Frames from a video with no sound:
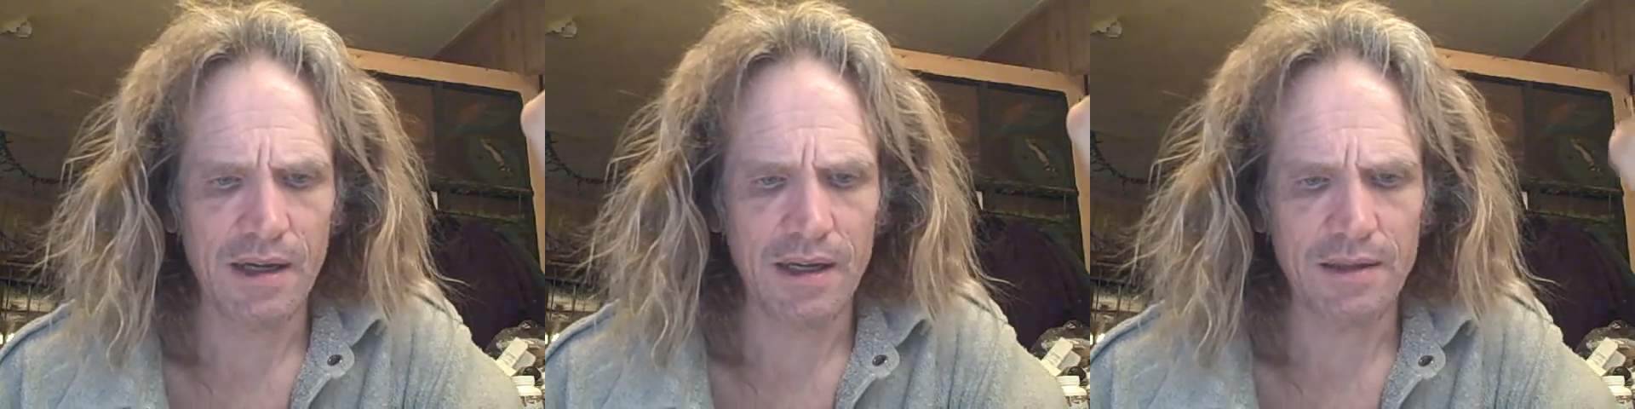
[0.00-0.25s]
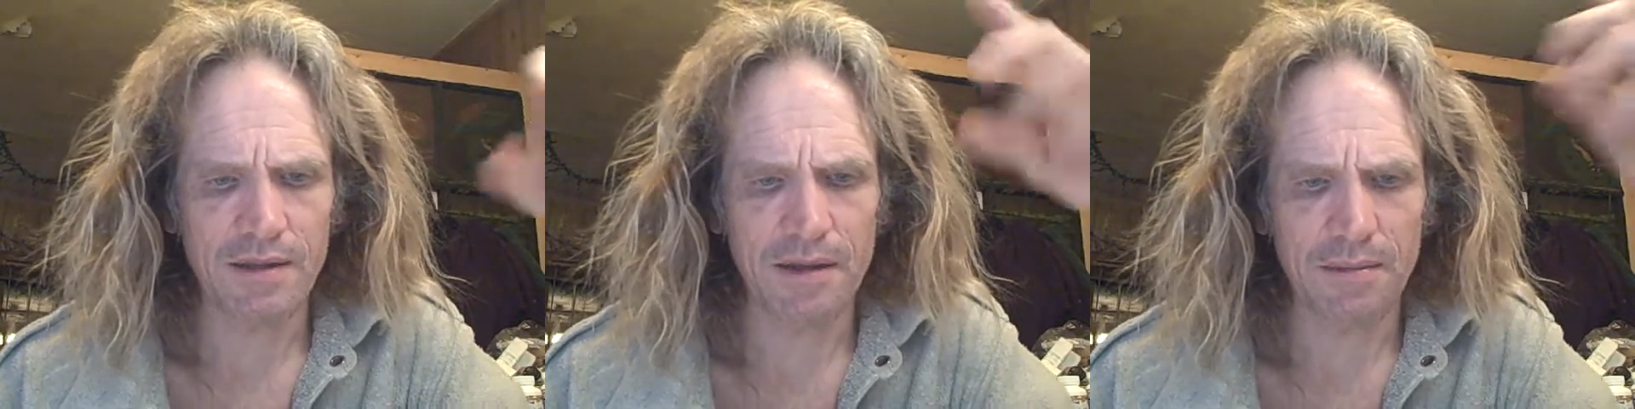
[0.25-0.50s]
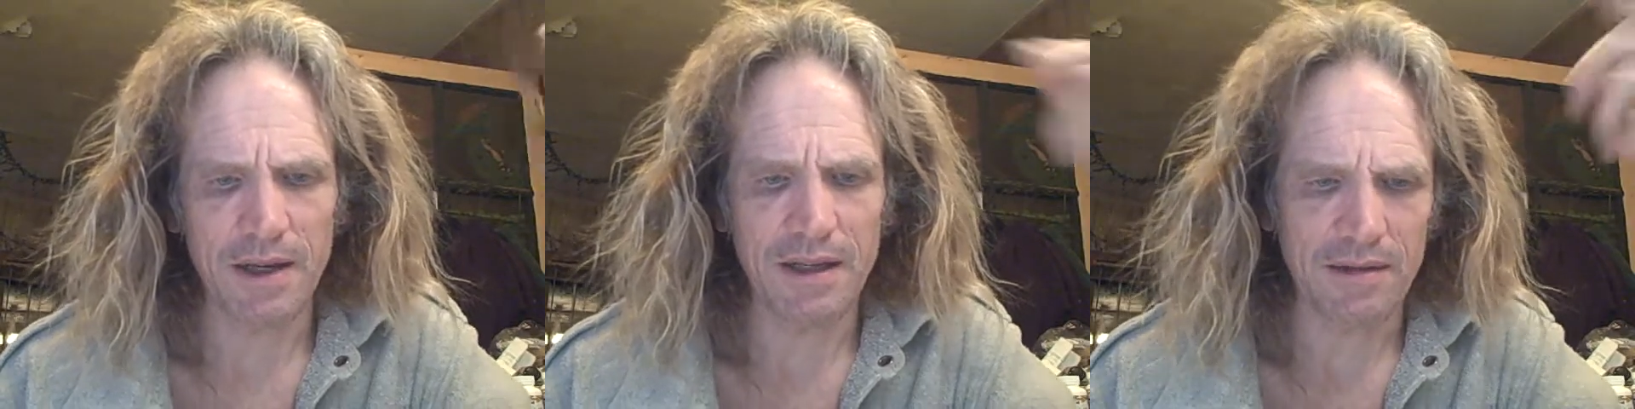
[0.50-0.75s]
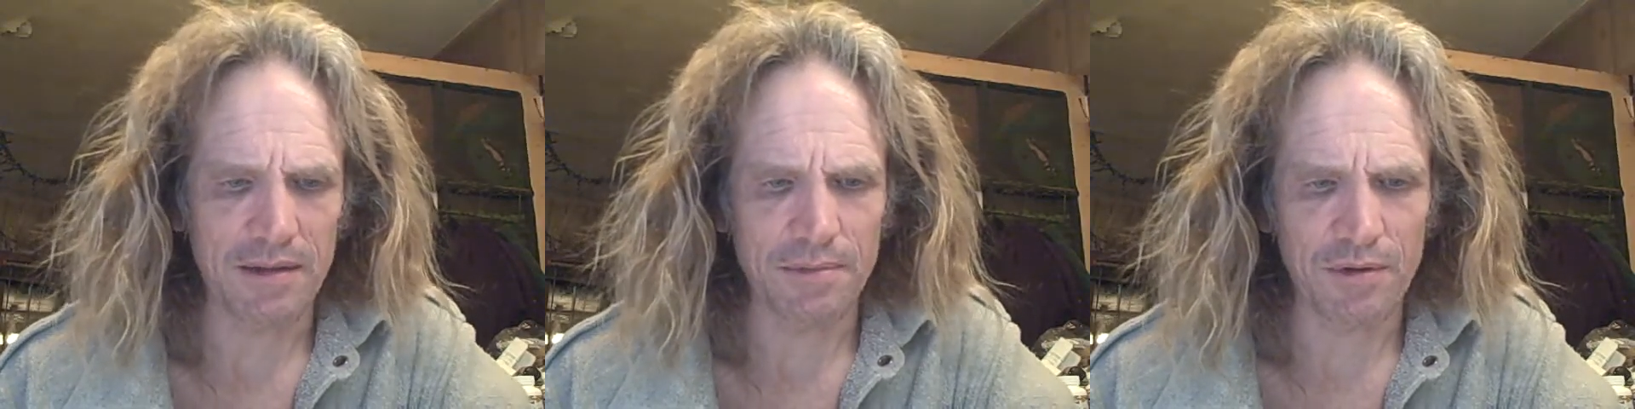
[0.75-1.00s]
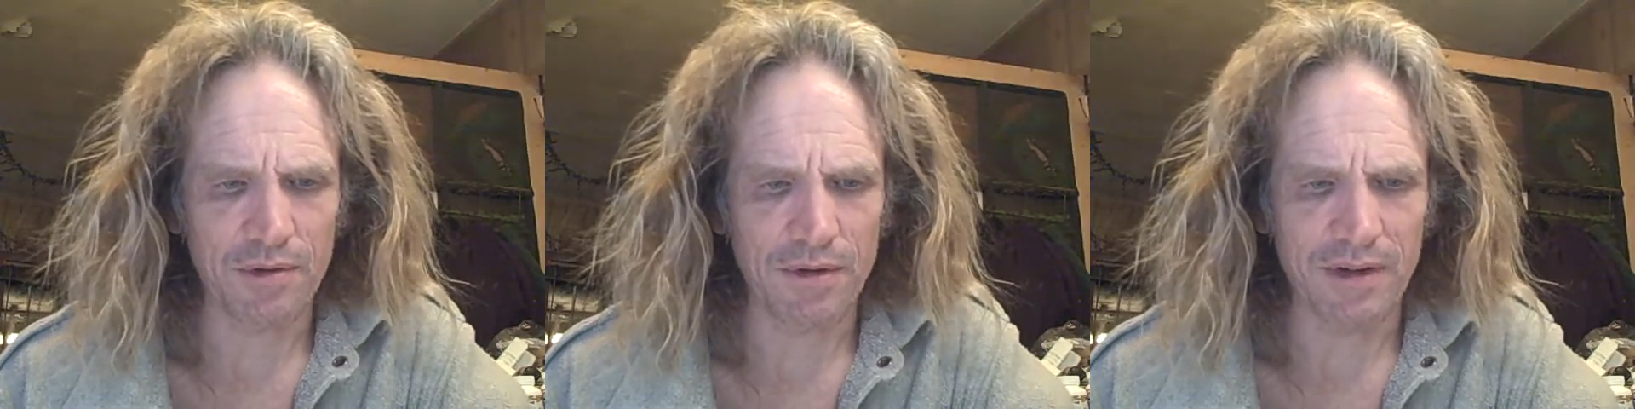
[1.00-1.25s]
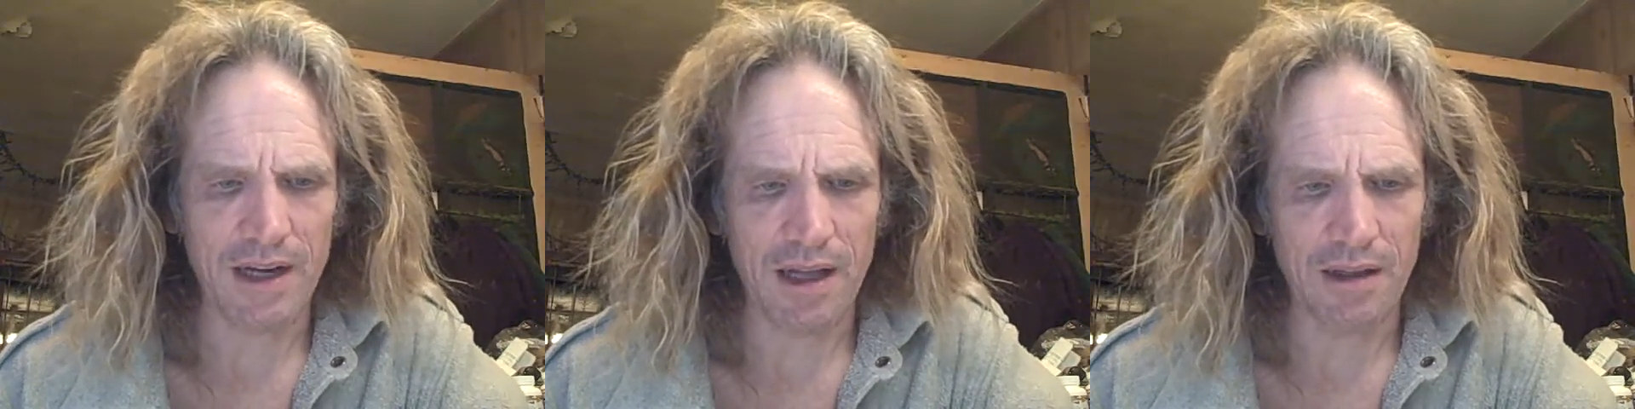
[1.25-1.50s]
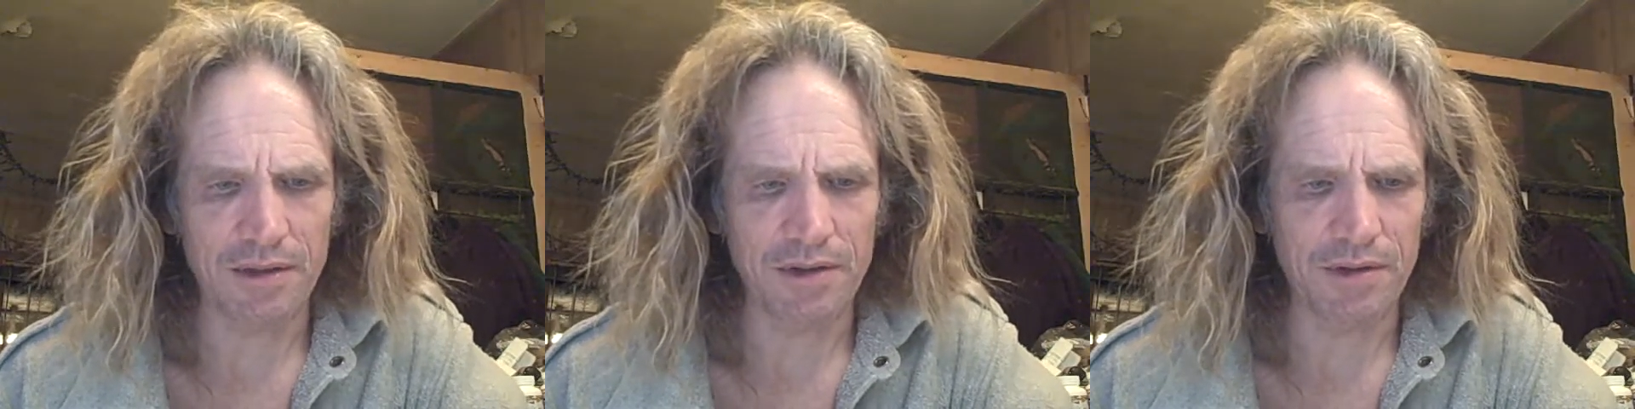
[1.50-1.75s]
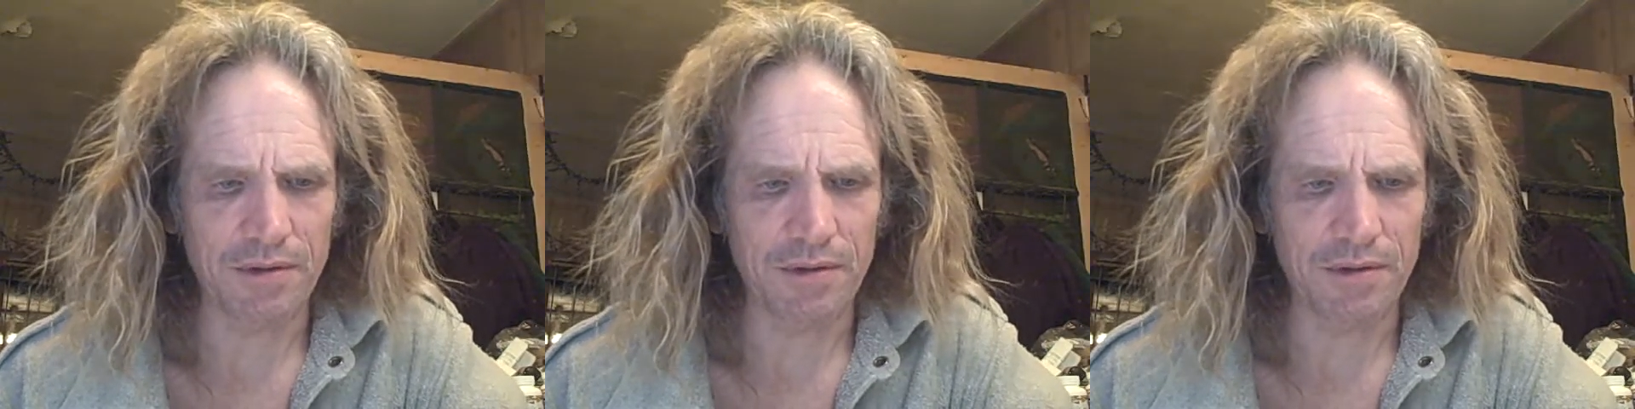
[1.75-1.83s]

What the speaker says: and so he made some sort of analogy